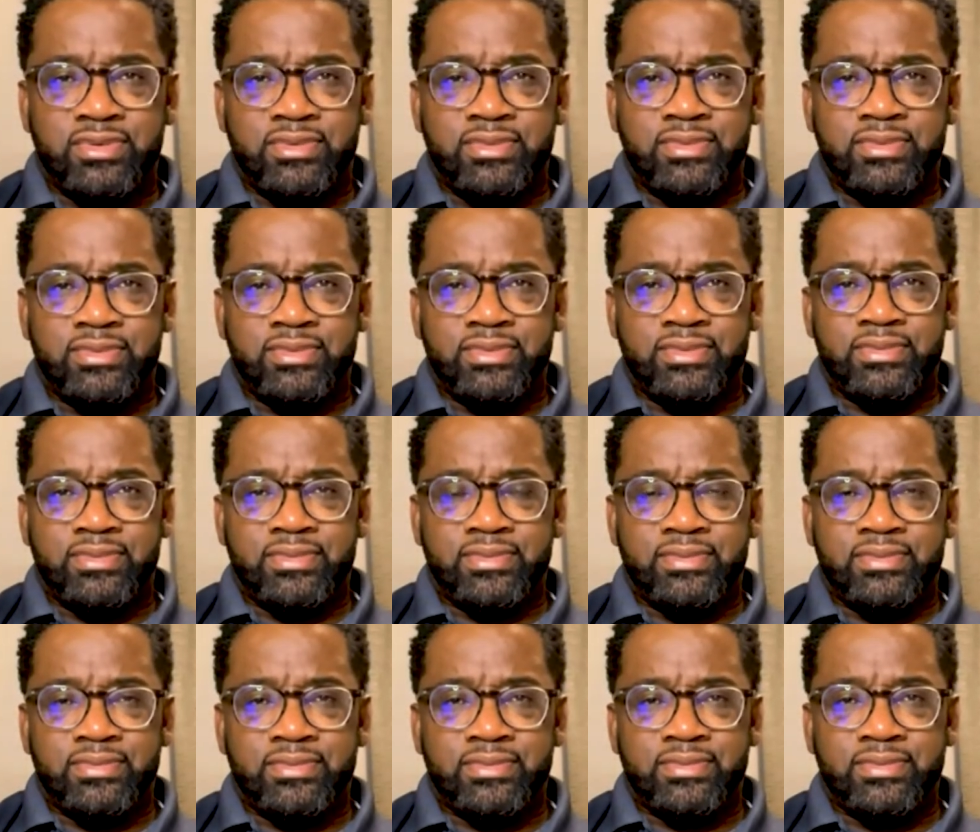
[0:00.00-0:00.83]

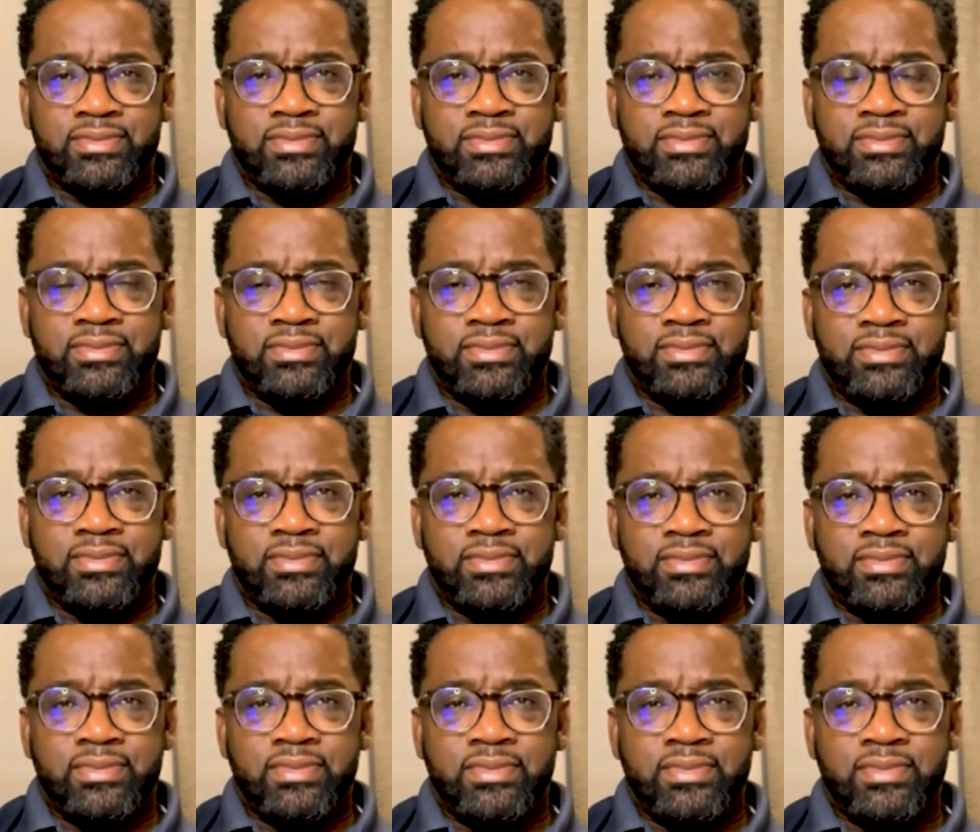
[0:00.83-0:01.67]

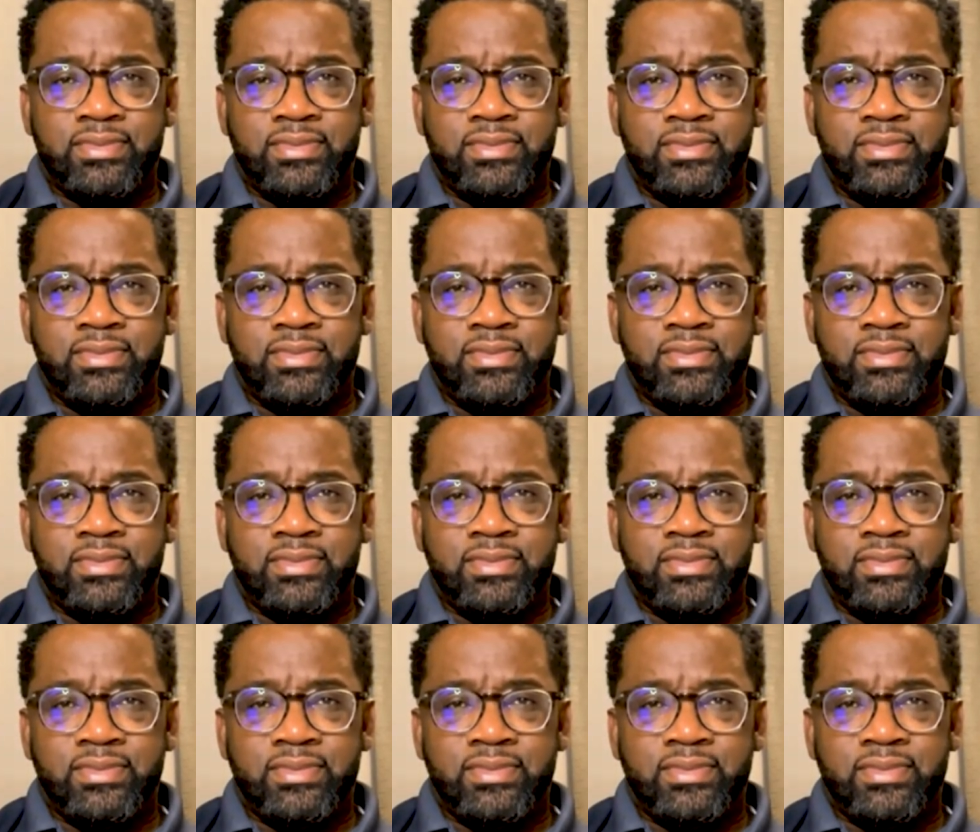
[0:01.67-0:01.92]
No one is speaking in this clip.